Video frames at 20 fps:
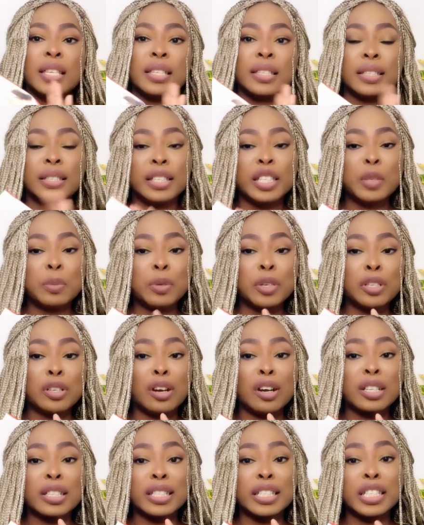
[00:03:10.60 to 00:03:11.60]
This
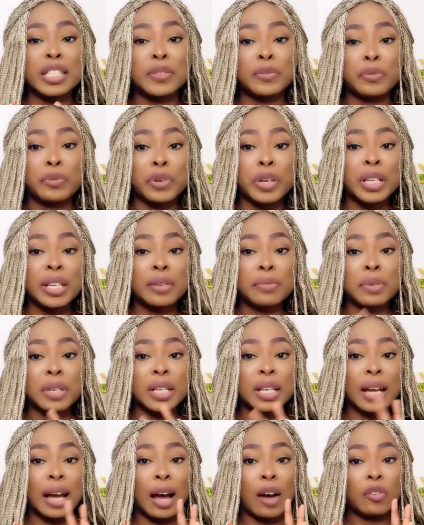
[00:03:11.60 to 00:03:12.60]
product is
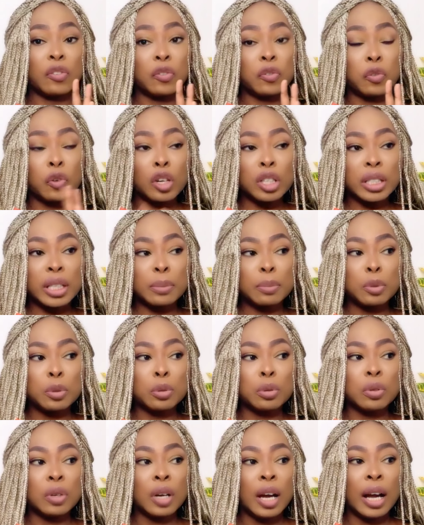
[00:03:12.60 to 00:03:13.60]
really
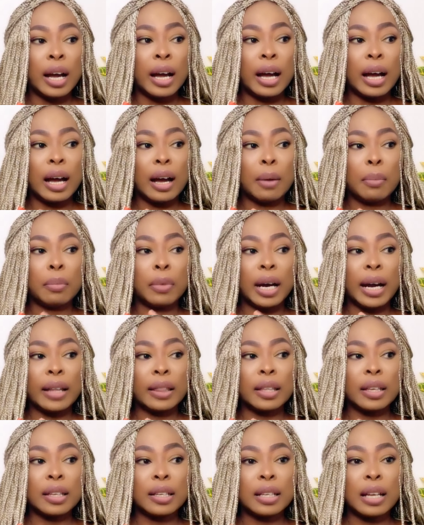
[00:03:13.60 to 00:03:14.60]
affordable.
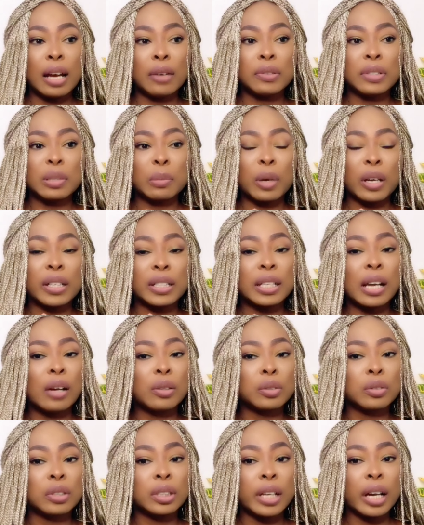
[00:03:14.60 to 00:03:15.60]
I think now it's about
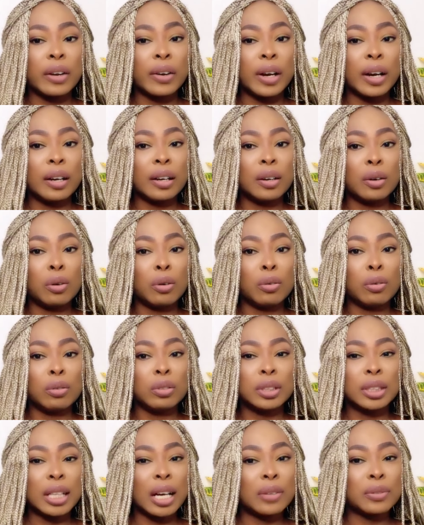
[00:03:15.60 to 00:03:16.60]
1,000 naira
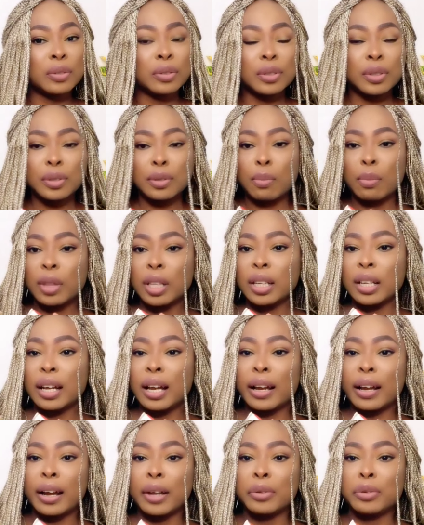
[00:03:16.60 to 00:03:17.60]
or 1,000 something,
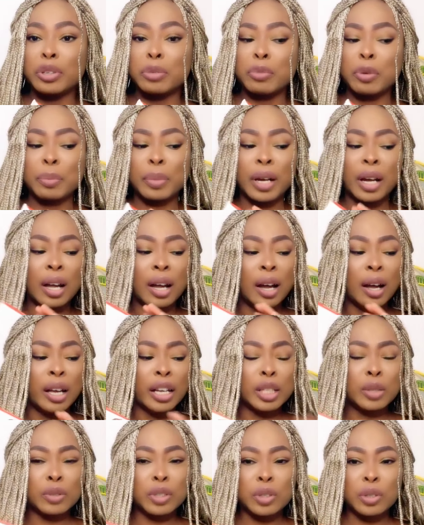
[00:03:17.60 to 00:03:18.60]
I can't remember.
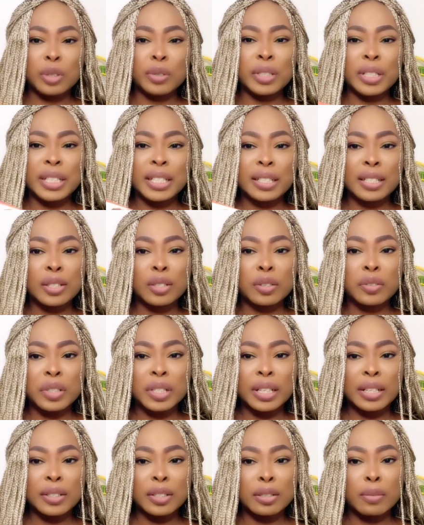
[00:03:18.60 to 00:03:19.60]
It was usually
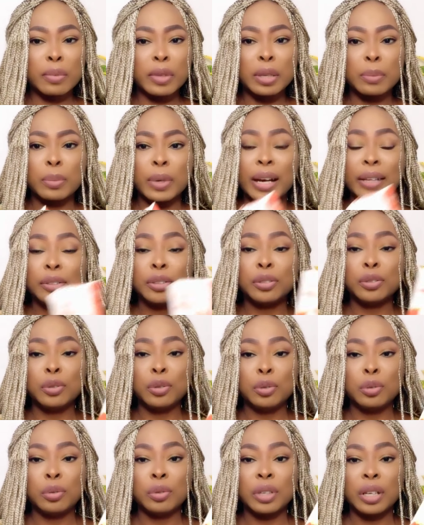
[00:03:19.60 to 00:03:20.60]
600 and something, but I don't
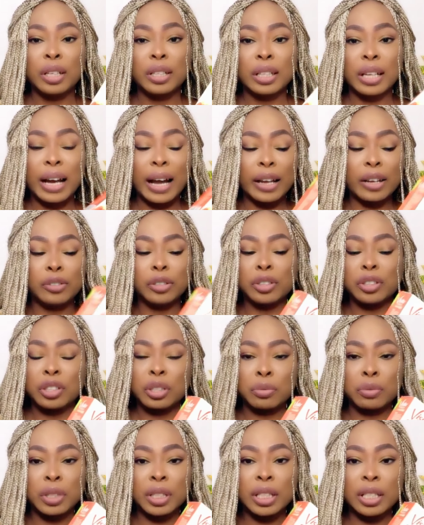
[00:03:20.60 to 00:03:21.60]
know, I
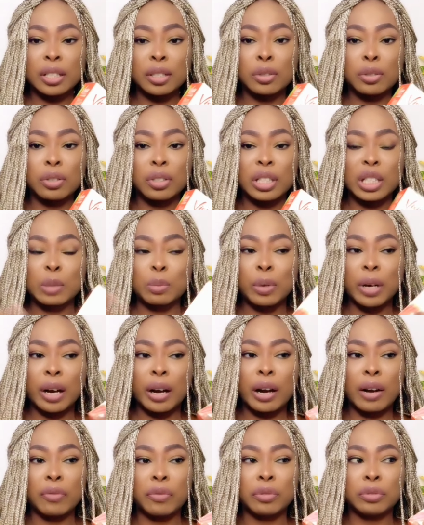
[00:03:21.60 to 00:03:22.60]
just recently got this, but
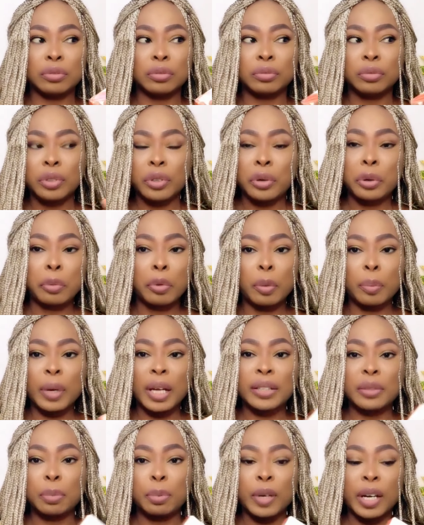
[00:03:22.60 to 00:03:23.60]
I can't even
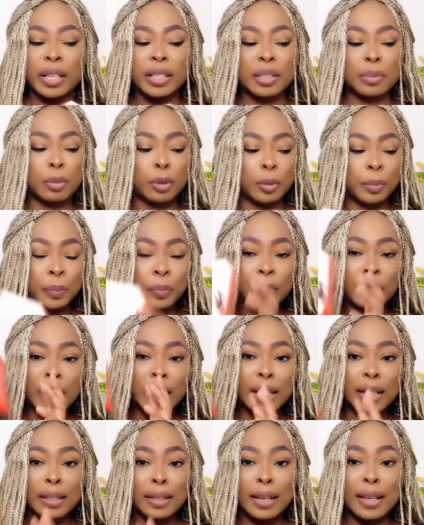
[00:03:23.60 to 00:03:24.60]
remember the price. But
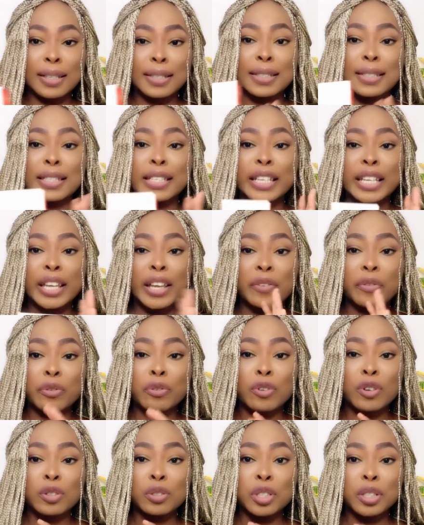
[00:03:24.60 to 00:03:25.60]
yes, if
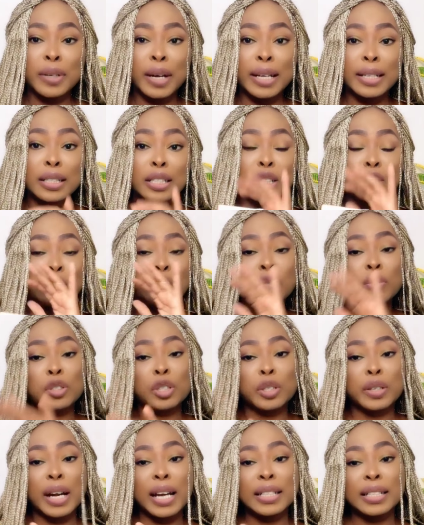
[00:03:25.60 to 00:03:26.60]
you want to try this, or if
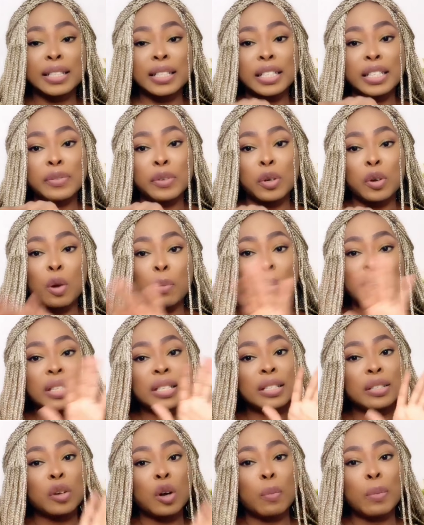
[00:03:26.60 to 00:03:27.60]
you're trying it, leave your
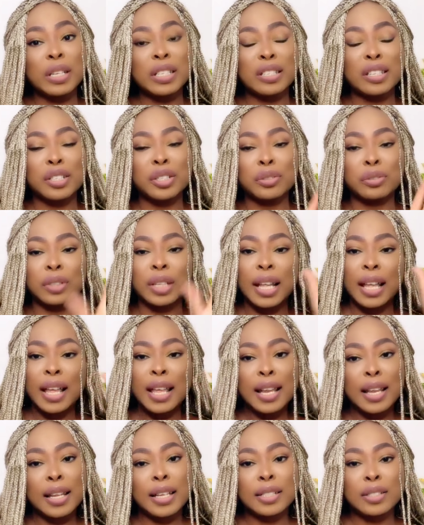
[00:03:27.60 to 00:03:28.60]
comments in the comment section,
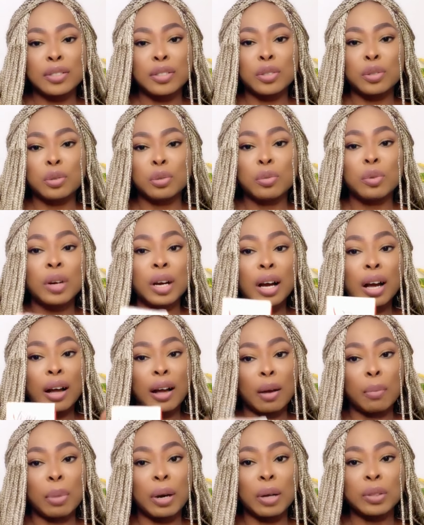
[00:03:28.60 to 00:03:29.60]
let us know
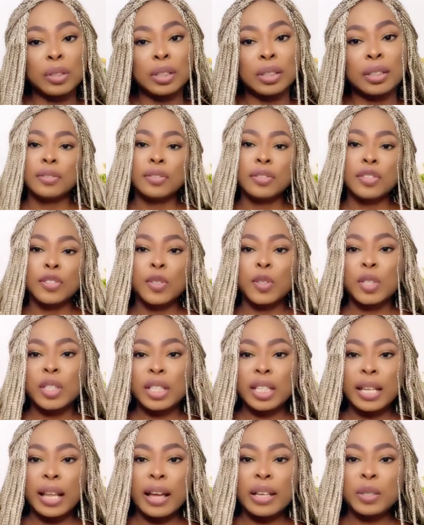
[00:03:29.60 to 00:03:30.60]
about it. So
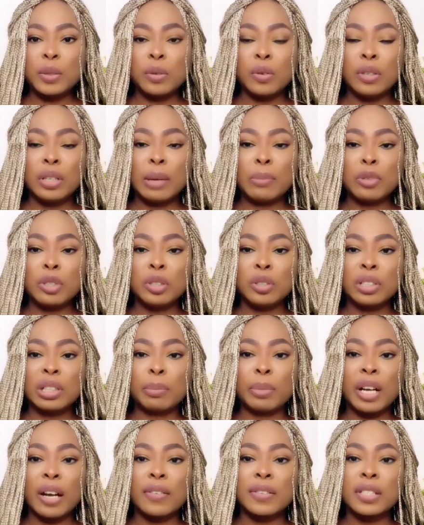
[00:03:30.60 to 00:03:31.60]
the next one I'm going to talk
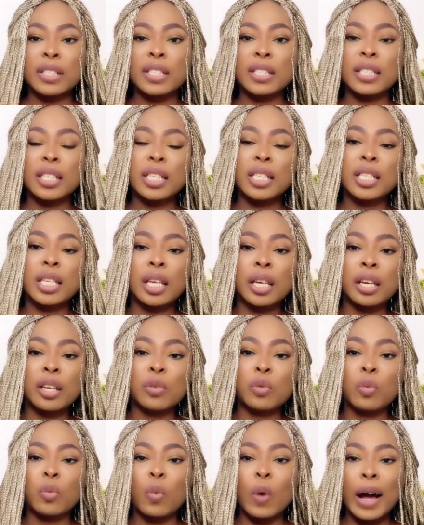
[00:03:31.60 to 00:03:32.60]
about is this
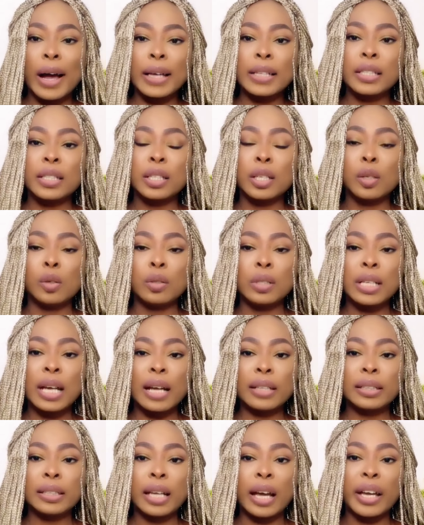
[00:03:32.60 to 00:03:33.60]
Skin White
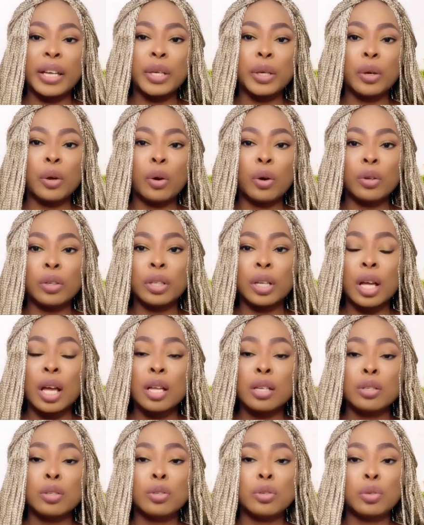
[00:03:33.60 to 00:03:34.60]
Glutathione
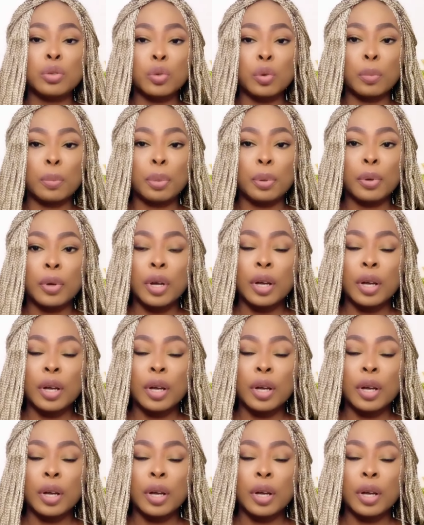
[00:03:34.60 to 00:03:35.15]
soap.